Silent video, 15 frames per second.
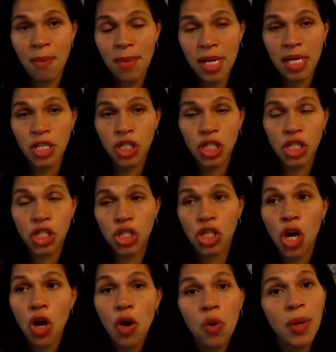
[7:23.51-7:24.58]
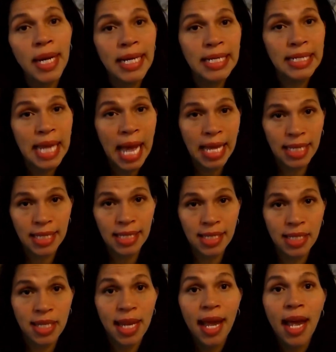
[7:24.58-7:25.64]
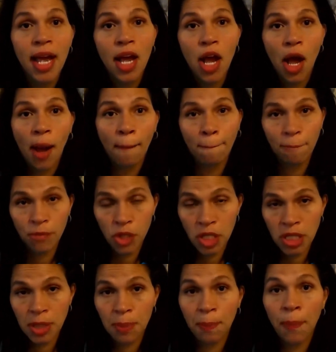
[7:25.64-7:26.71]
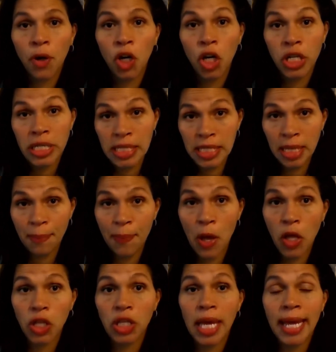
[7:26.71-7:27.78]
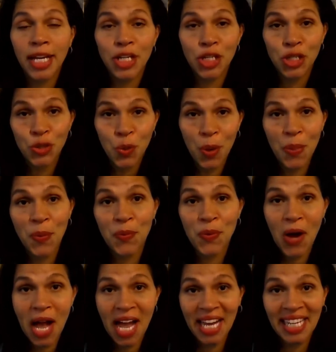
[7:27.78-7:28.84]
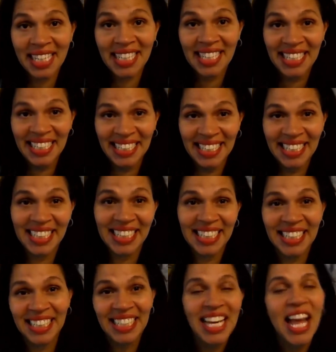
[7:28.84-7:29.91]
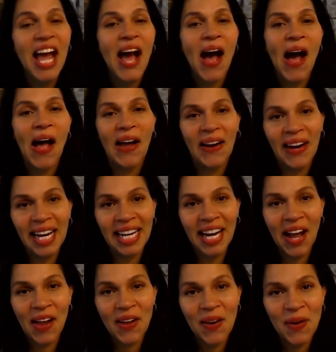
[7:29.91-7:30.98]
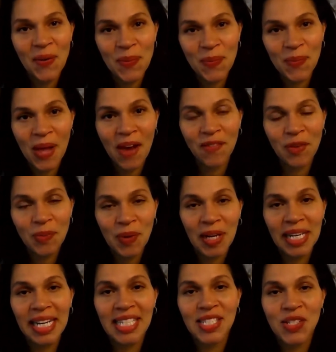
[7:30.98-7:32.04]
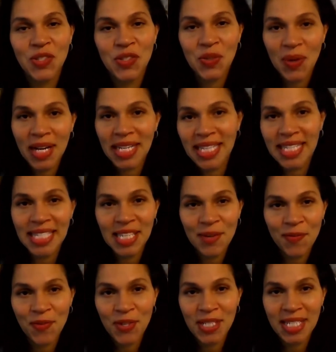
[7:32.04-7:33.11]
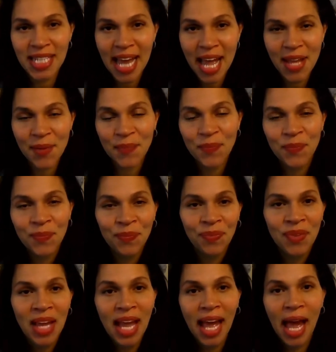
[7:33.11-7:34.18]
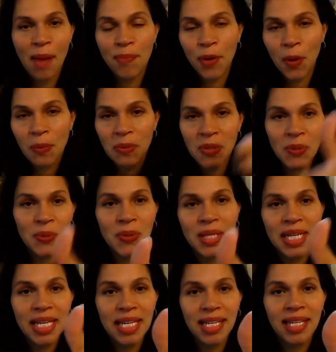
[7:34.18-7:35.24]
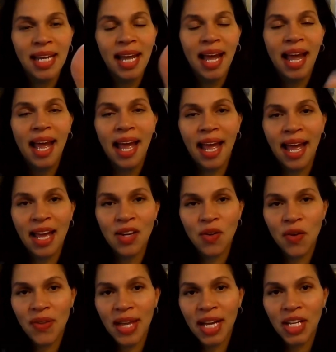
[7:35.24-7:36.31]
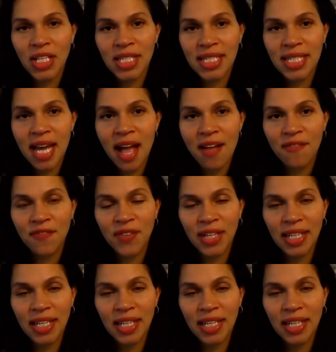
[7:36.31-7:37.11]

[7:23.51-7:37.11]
I mean, it's just so intense. Just put on your seatbelt and enjoy the ride. All right, I hope everybody has enjoyed this tip for today. Happy homeschooling and all that good stuff.